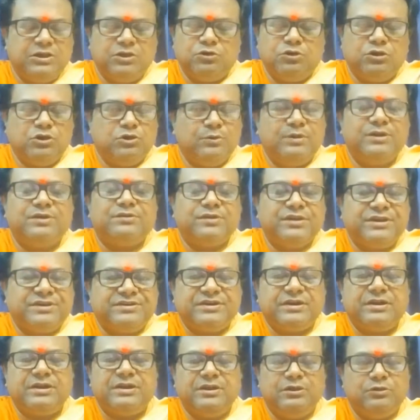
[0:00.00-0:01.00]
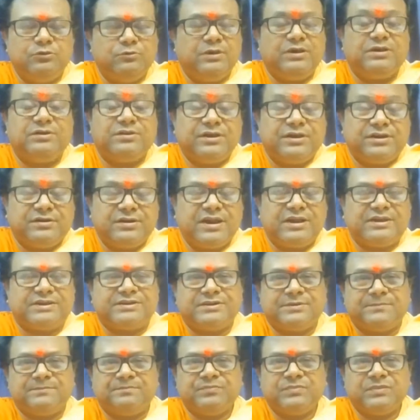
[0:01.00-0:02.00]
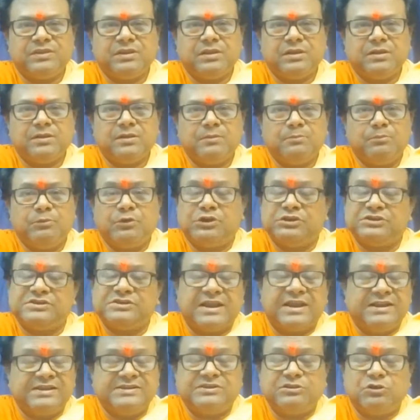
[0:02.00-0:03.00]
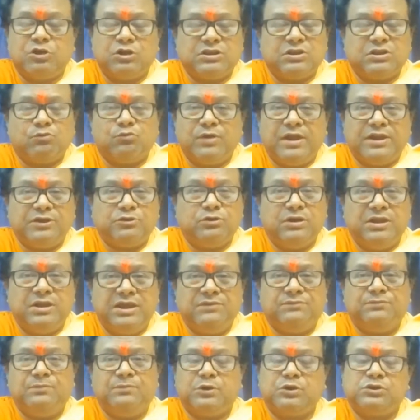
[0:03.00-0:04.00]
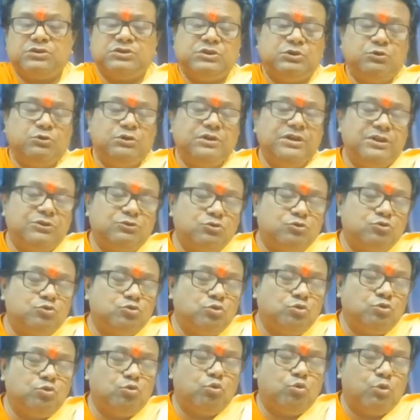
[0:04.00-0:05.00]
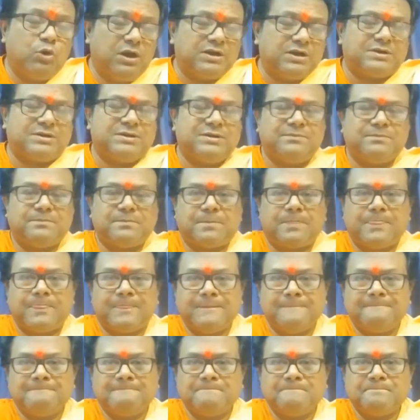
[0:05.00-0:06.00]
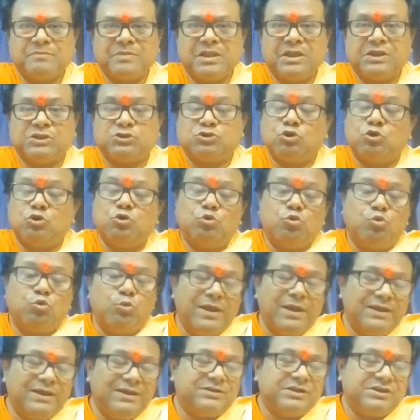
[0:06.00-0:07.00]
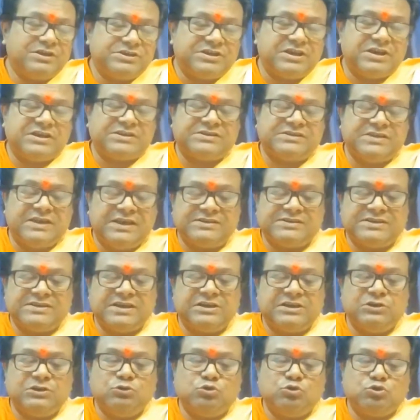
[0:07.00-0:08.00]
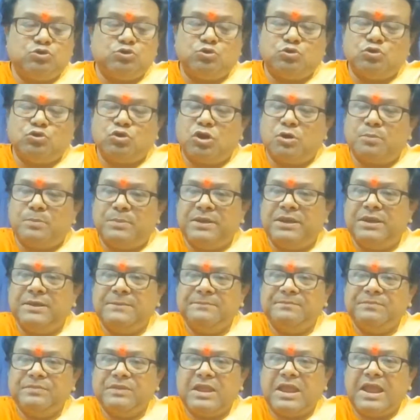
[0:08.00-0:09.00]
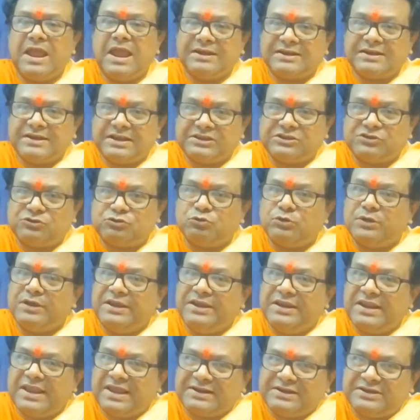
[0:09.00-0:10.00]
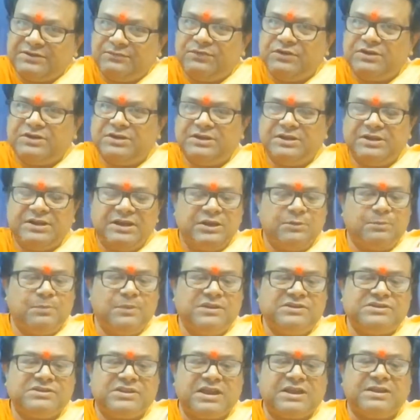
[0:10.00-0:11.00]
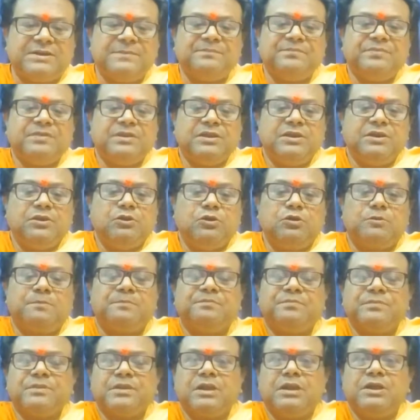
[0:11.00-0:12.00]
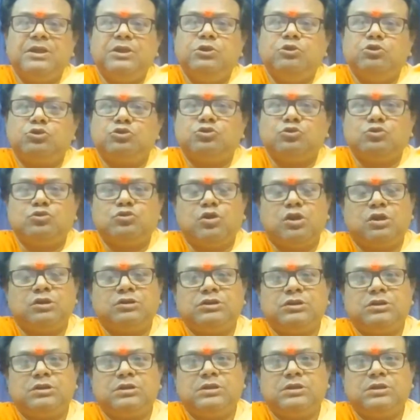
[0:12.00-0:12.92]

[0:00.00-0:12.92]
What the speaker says: will regret, because that is not the way to live, because you need to do work. So when Krishna says that you should not be attached to inactivity, it means that, you should not